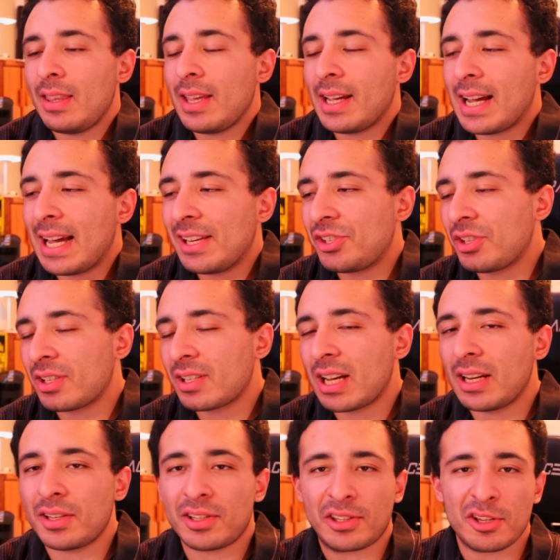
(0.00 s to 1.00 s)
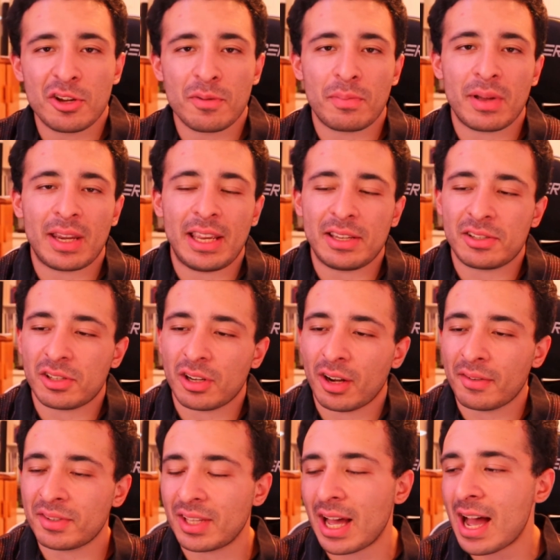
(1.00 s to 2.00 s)
The guy's just kind of stupid. He
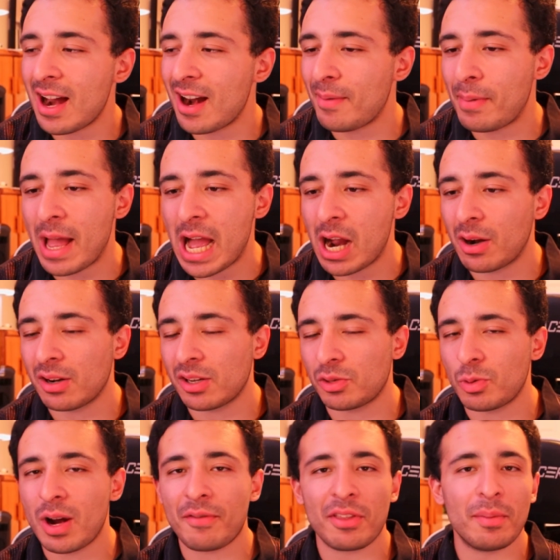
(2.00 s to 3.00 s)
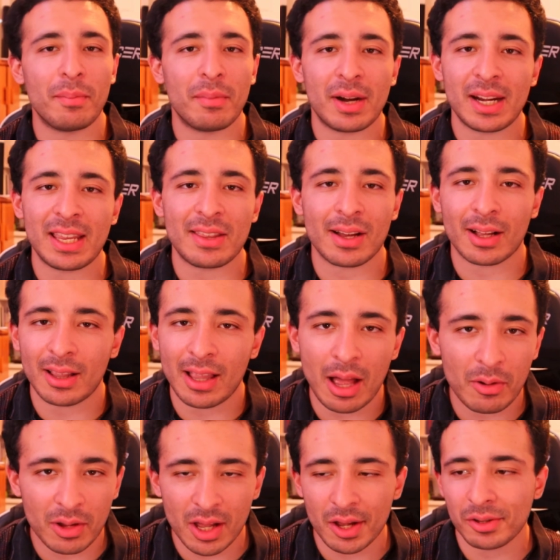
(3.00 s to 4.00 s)
serves the higher powers. Wherever the money and the
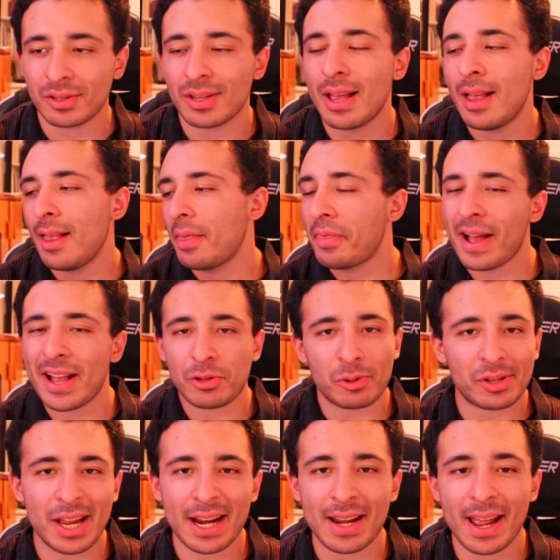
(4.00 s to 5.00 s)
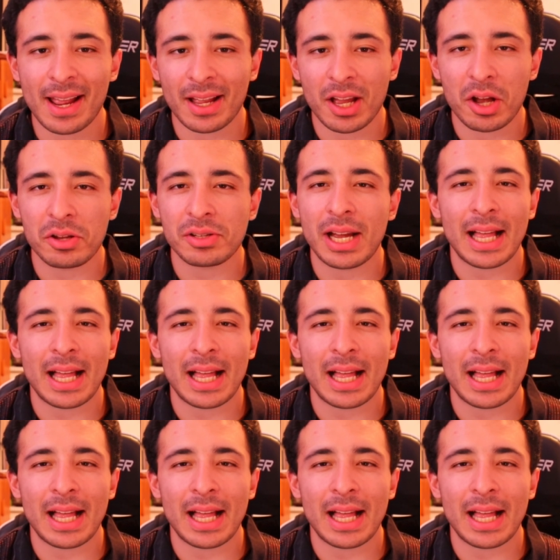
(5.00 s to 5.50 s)
clout goes, that's where Tek Knight goes.